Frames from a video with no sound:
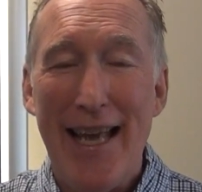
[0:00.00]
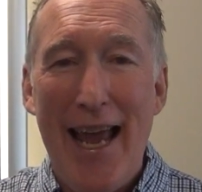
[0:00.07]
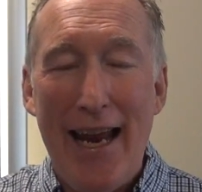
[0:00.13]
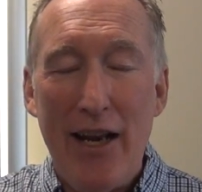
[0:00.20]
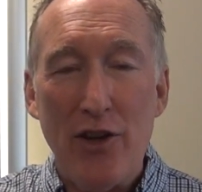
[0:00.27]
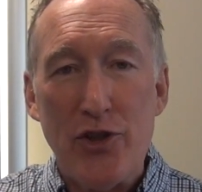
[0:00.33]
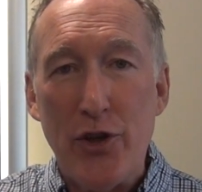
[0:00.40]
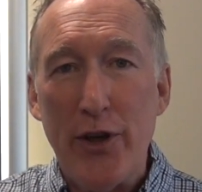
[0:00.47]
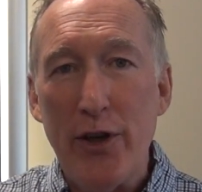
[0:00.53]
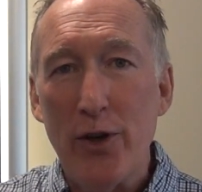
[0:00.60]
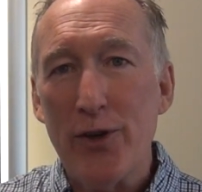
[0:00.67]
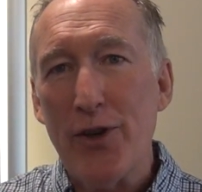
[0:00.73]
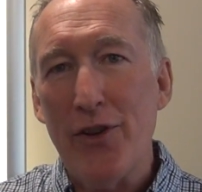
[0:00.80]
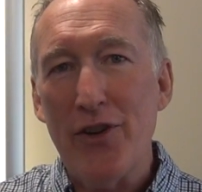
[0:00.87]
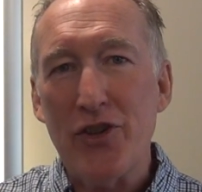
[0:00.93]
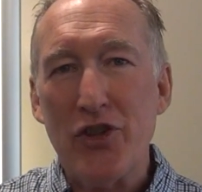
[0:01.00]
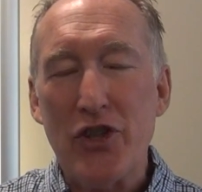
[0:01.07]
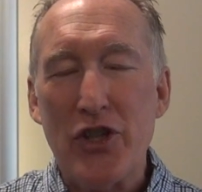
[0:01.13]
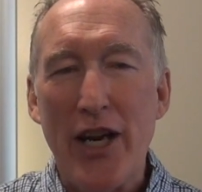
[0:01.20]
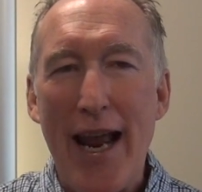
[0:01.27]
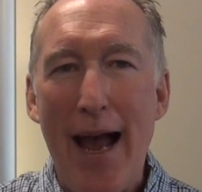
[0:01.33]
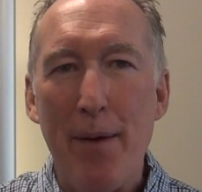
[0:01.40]
And as you enter into this
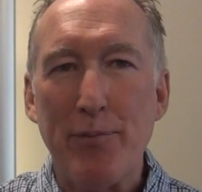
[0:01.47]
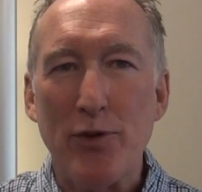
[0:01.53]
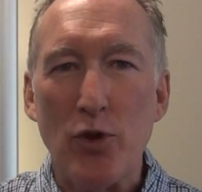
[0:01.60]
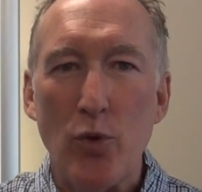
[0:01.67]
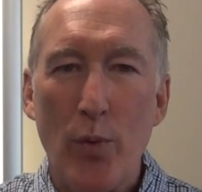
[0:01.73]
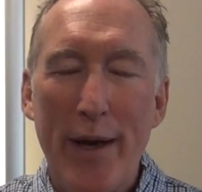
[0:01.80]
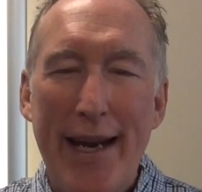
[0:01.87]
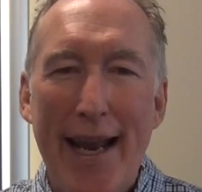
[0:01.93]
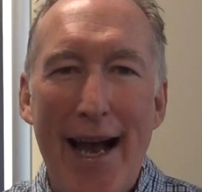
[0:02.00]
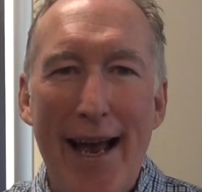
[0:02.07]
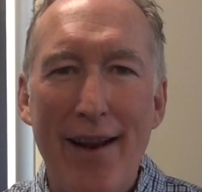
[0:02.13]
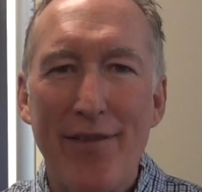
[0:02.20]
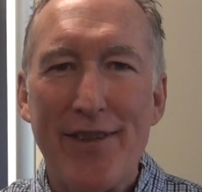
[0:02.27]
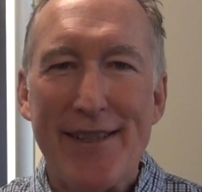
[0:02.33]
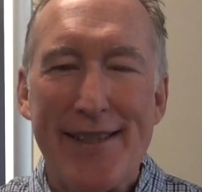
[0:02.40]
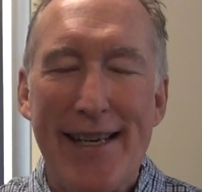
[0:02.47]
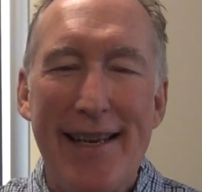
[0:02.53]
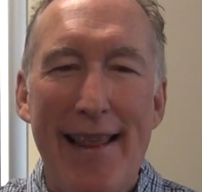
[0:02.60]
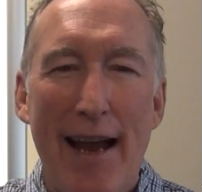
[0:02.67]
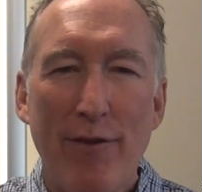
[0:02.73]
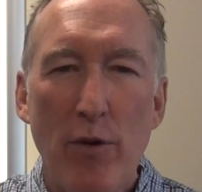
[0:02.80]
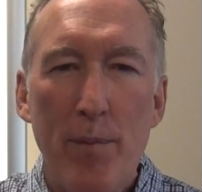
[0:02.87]
chapter, we kind of see
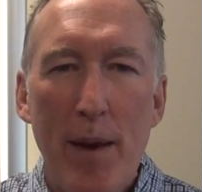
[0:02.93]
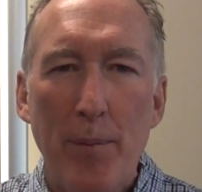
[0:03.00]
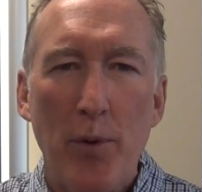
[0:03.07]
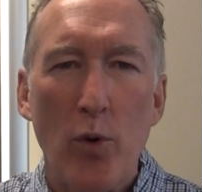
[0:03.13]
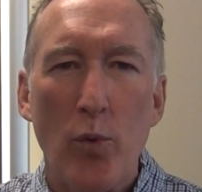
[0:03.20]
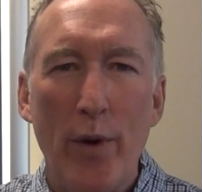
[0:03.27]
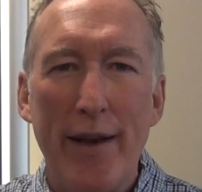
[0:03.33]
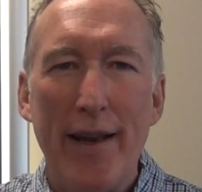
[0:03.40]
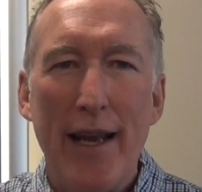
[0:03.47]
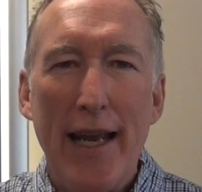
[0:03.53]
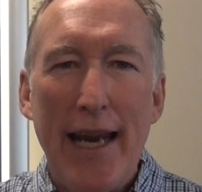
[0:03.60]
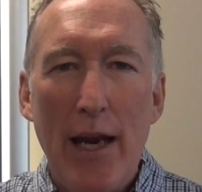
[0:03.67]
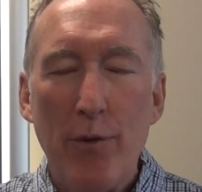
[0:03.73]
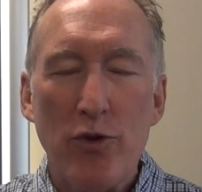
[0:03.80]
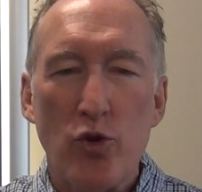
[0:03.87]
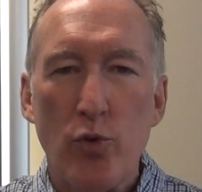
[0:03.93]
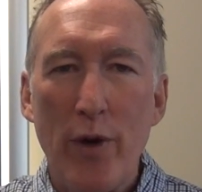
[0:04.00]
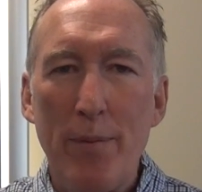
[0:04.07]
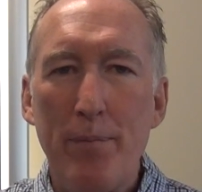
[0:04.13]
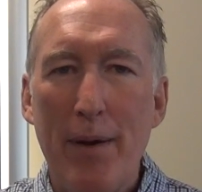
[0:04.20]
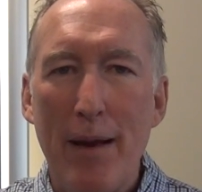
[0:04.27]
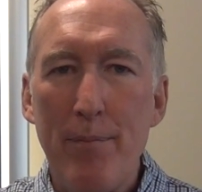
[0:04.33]
that. Remember when it was
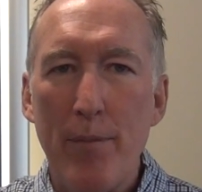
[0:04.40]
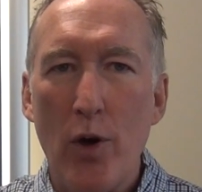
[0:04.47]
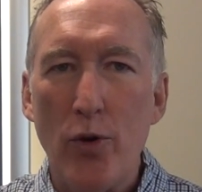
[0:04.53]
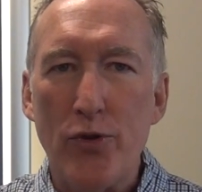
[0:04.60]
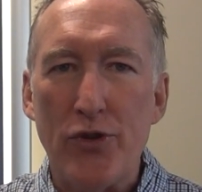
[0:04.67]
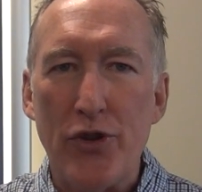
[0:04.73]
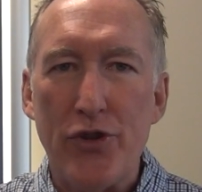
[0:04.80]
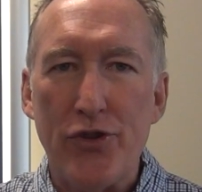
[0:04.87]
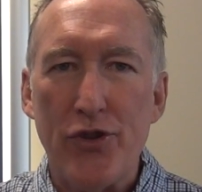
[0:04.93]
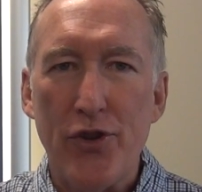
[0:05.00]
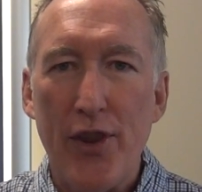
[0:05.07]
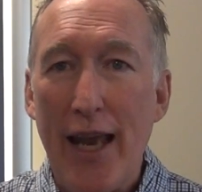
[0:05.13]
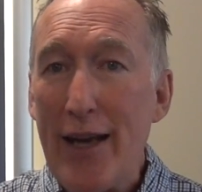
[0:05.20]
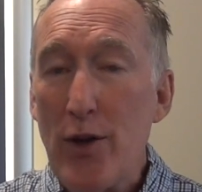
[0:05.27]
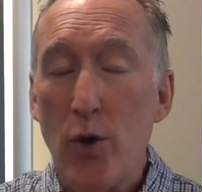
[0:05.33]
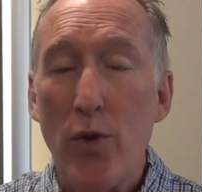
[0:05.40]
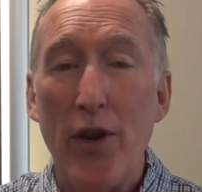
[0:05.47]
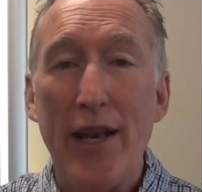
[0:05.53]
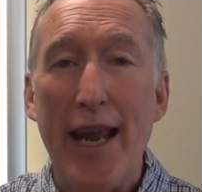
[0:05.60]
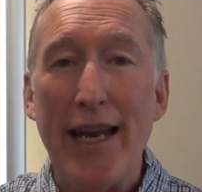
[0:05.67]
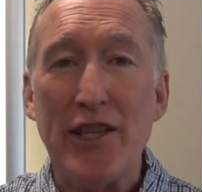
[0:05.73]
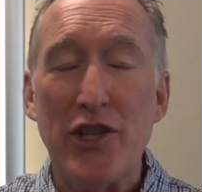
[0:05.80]
written by Moses, they knew the
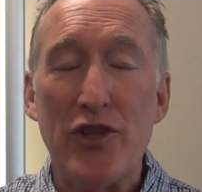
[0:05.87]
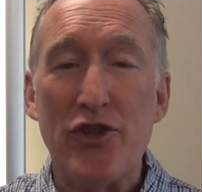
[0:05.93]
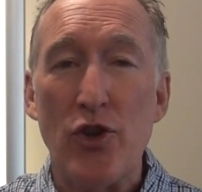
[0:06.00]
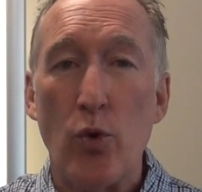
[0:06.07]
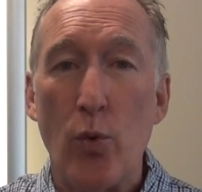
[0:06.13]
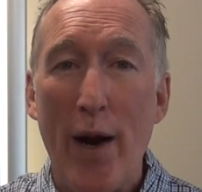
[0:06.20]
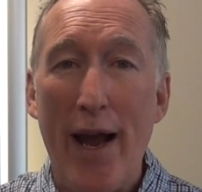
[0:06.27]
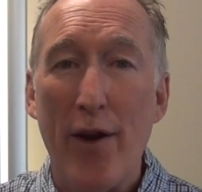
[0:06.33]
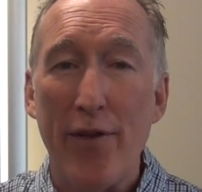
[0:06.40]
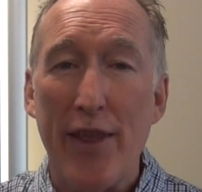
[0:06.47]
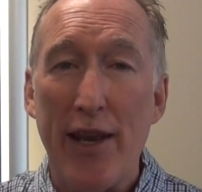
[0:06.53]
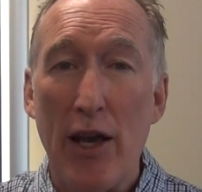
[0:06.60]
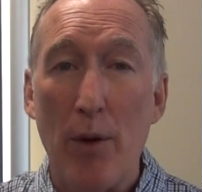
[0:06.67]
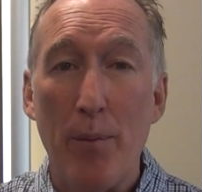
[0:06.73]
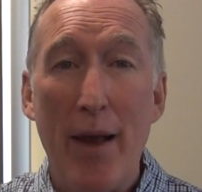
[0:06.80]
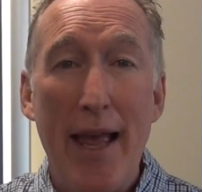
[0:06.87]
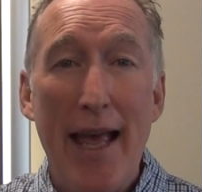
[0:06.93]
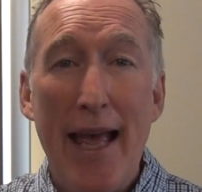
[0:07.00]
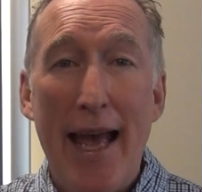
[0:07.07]
nations around them.